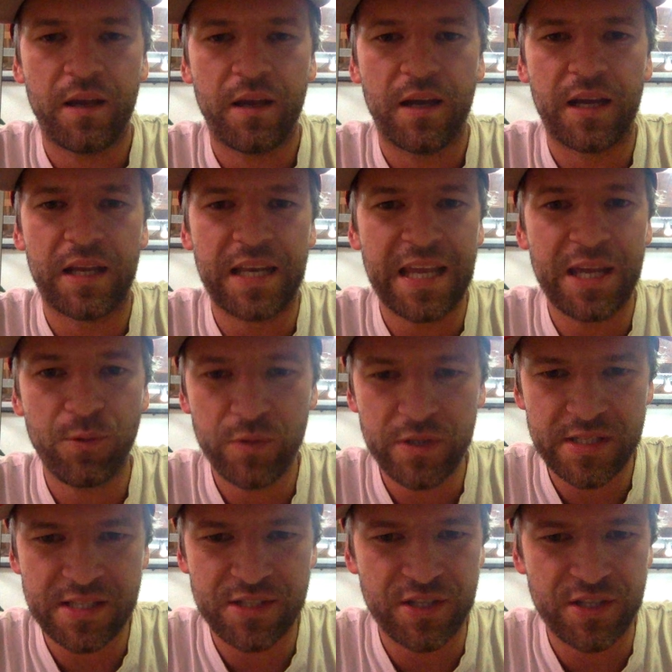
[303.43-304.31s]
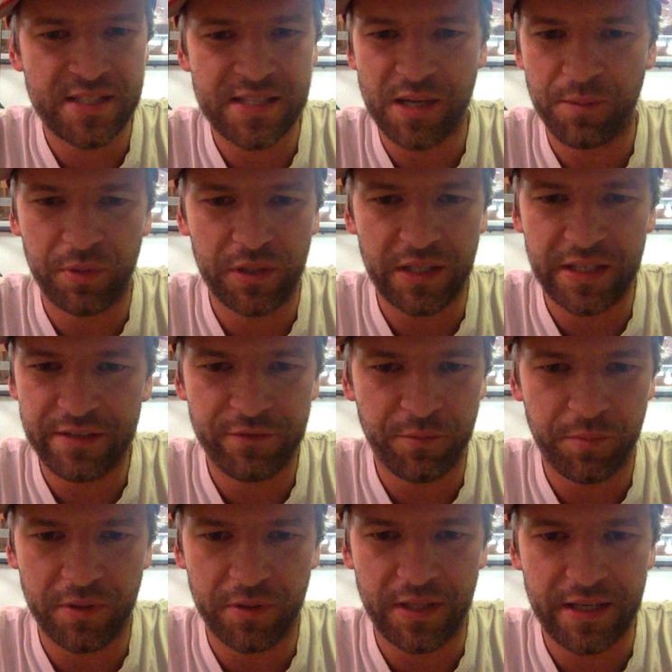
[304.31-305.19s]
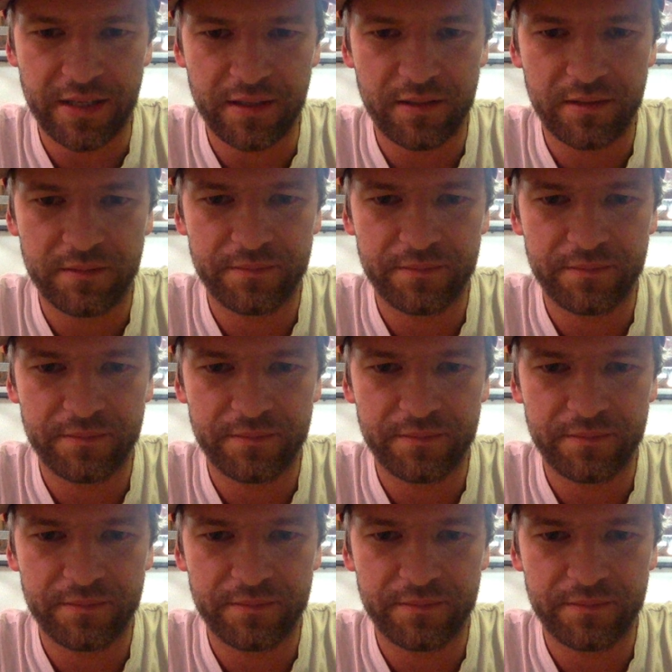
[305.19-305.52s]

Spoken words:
And he was just unbelievable at it.